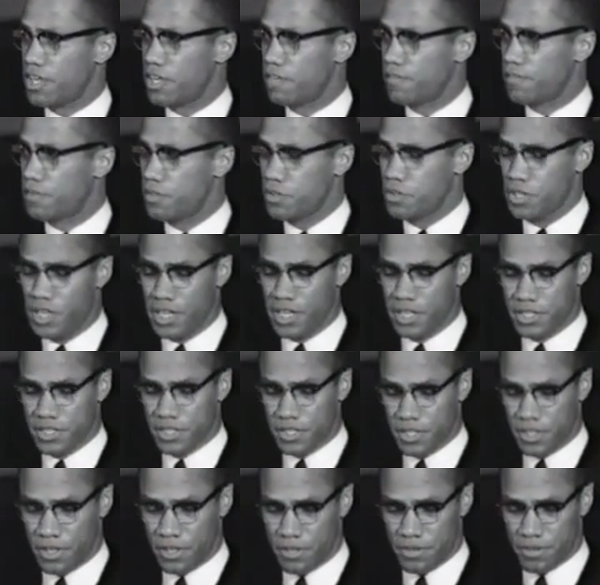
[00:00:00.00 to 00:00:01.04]
thing a few
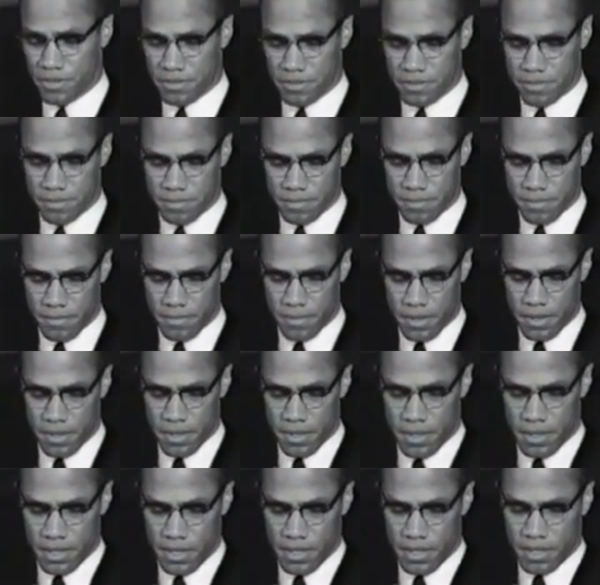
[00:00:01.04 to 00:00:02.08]
years ago.
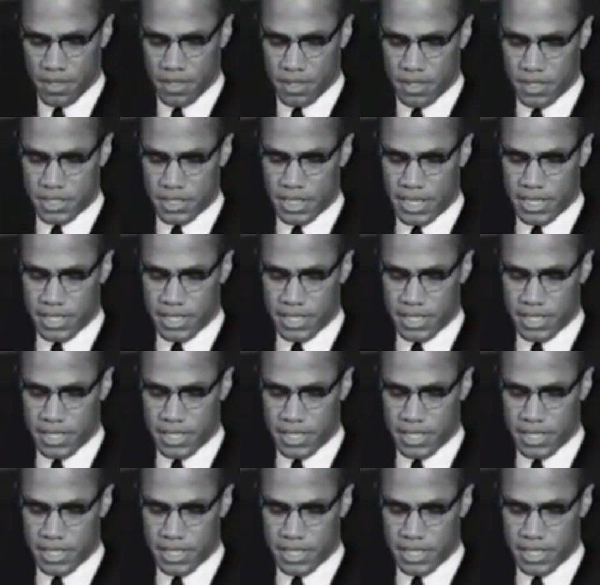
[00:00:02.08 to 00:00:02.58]
It